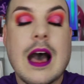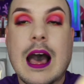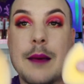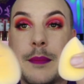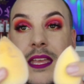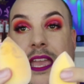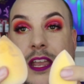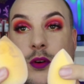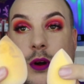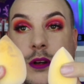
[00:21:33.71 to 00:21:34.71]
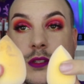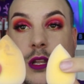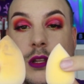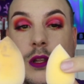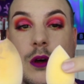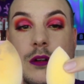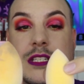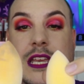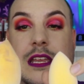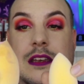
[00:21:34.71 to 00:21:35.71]
But yeah, it grows a
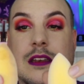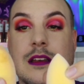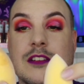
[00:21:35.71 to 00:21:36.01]
lot in